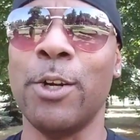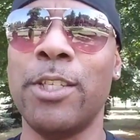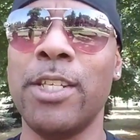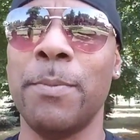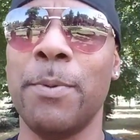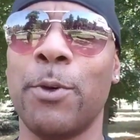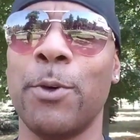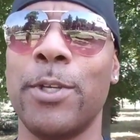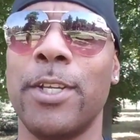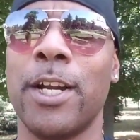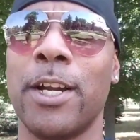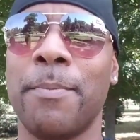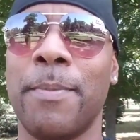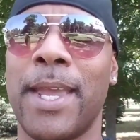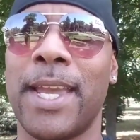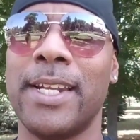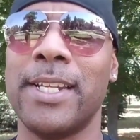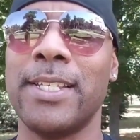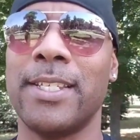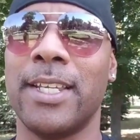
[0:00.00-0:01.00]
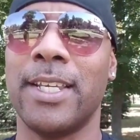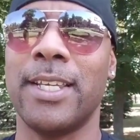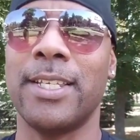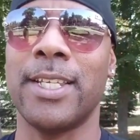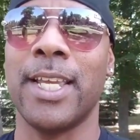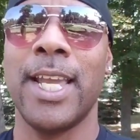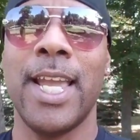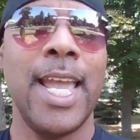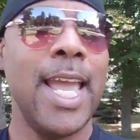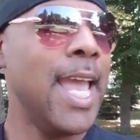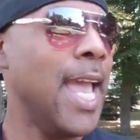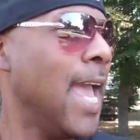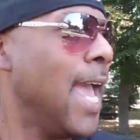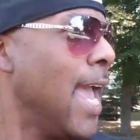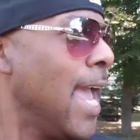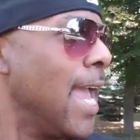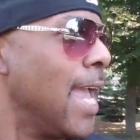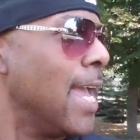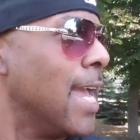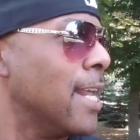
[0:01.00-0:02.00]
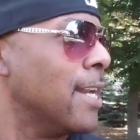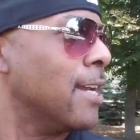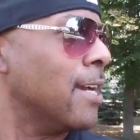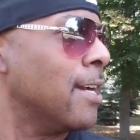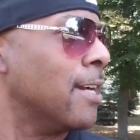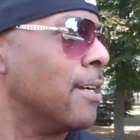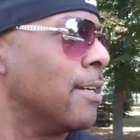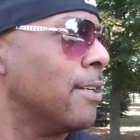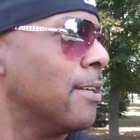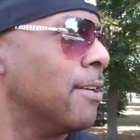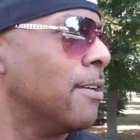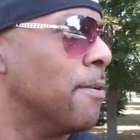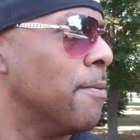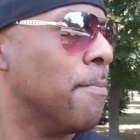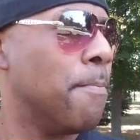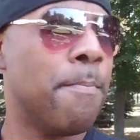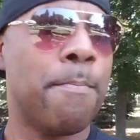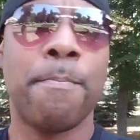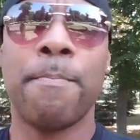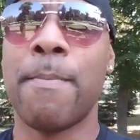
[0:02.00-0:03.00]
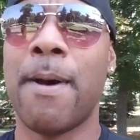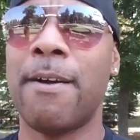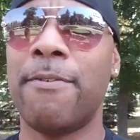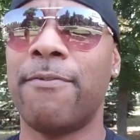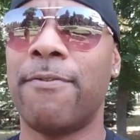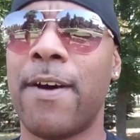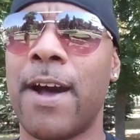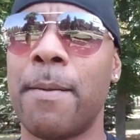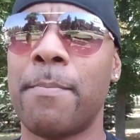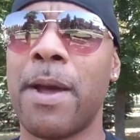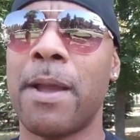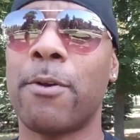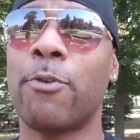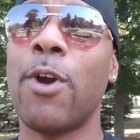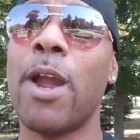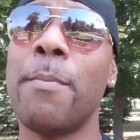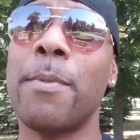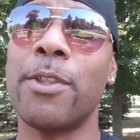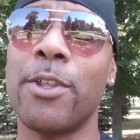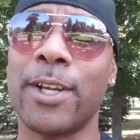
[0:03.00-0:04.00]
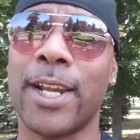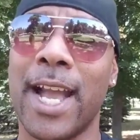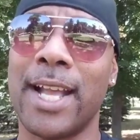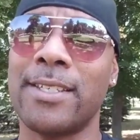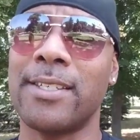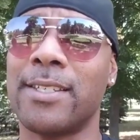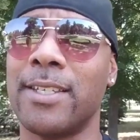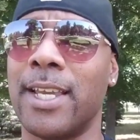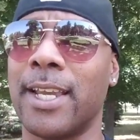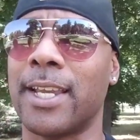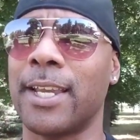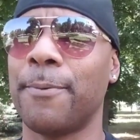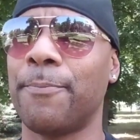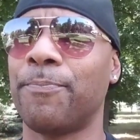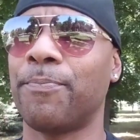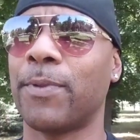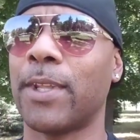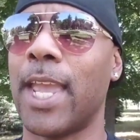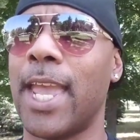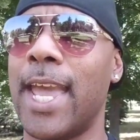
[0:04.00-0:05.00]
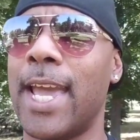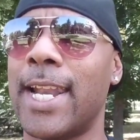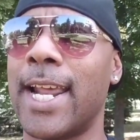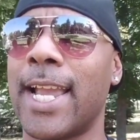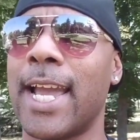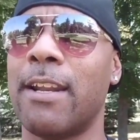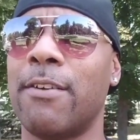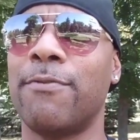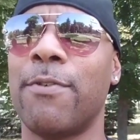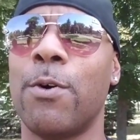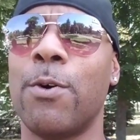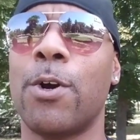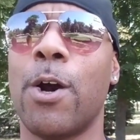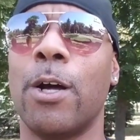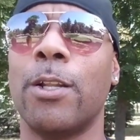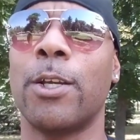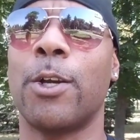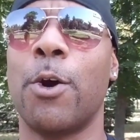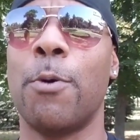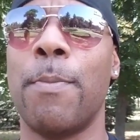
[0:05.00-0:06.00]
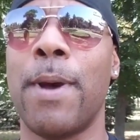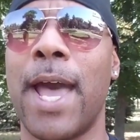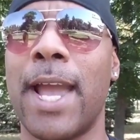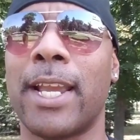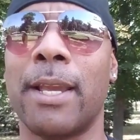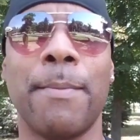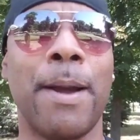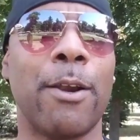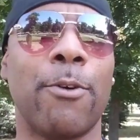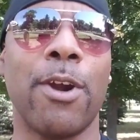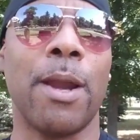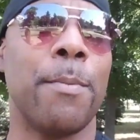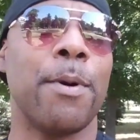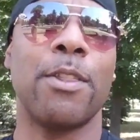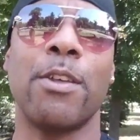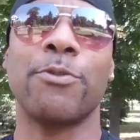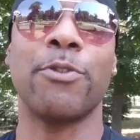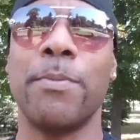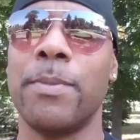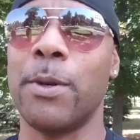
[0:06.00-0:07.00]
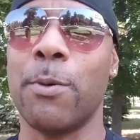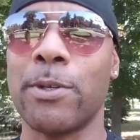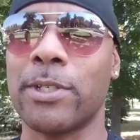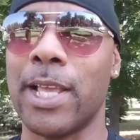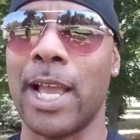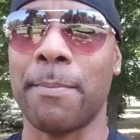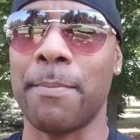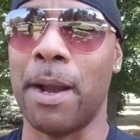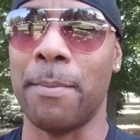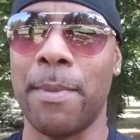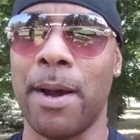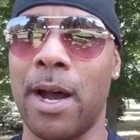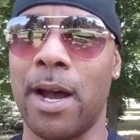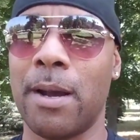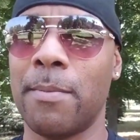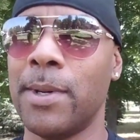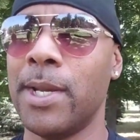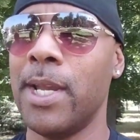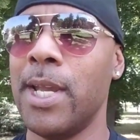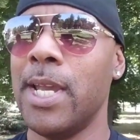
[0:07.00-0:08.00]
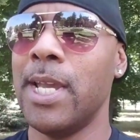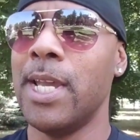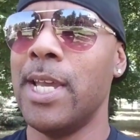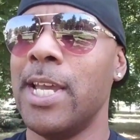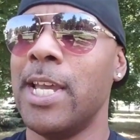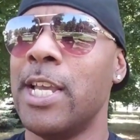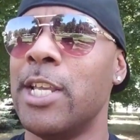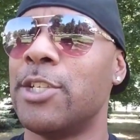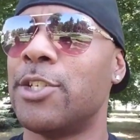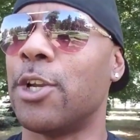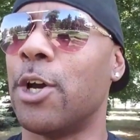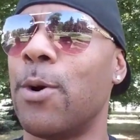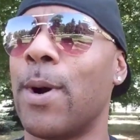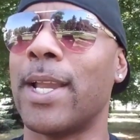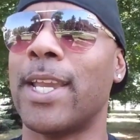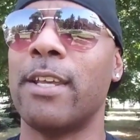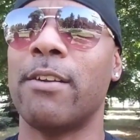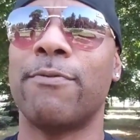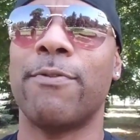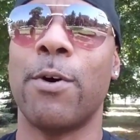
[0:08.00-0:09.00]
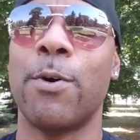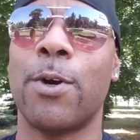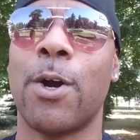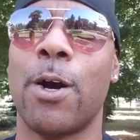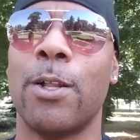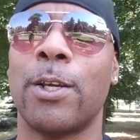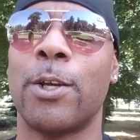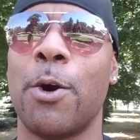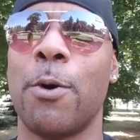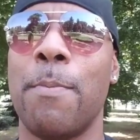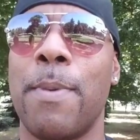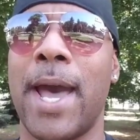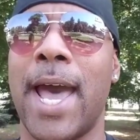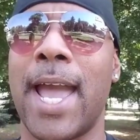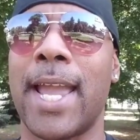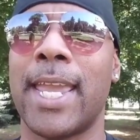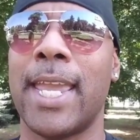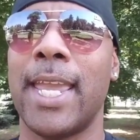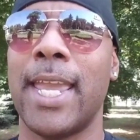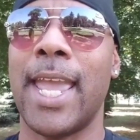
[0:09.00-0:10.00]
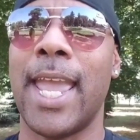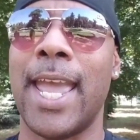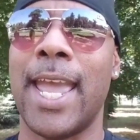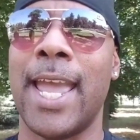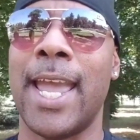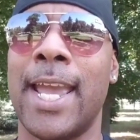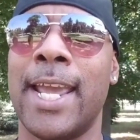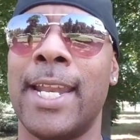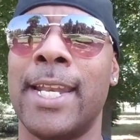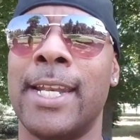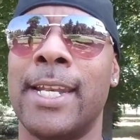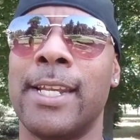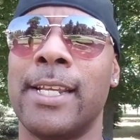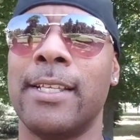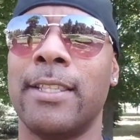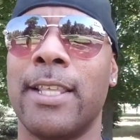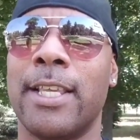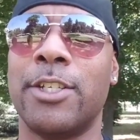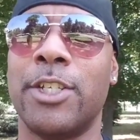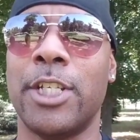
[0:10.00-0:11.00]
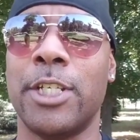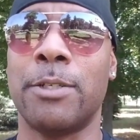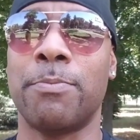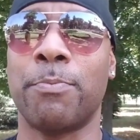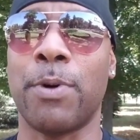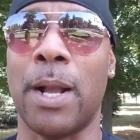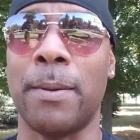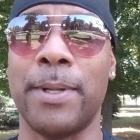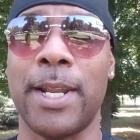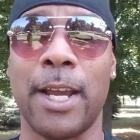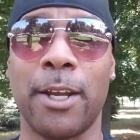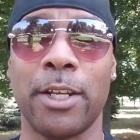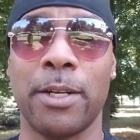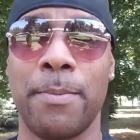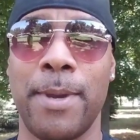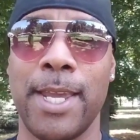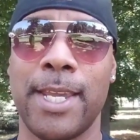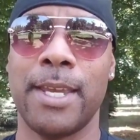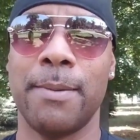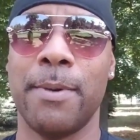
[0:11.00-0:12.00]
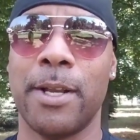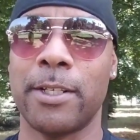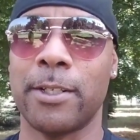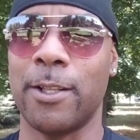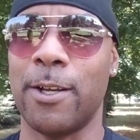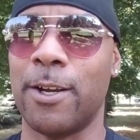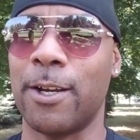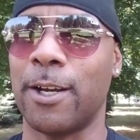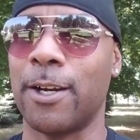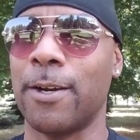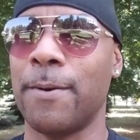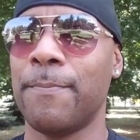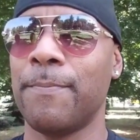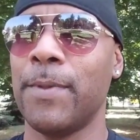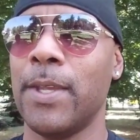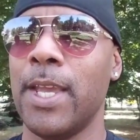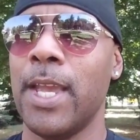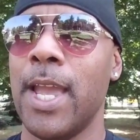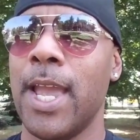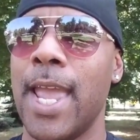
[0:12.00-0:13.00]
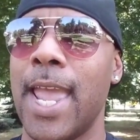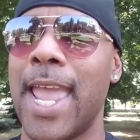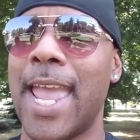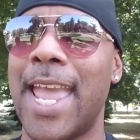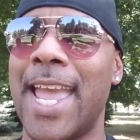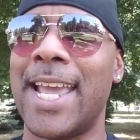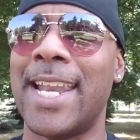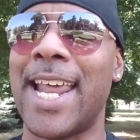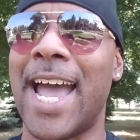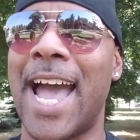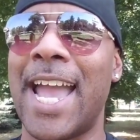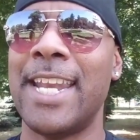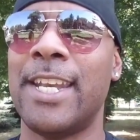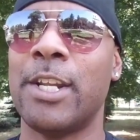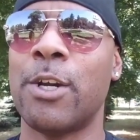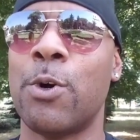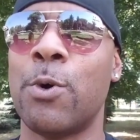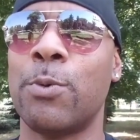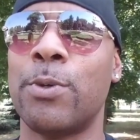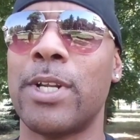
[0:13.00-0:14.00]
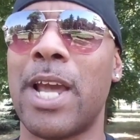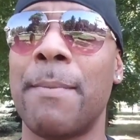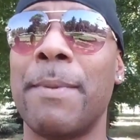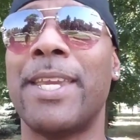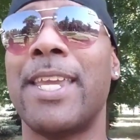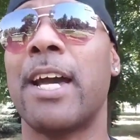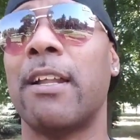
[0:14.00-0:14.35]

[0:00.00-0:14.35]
Typical young man disease. And my grandmother got sick, and I got a phone call to go back, and my grandmother for me was like my mom. So I get a phone call to go back, and that she's probably not going to make it much longer. And I'm in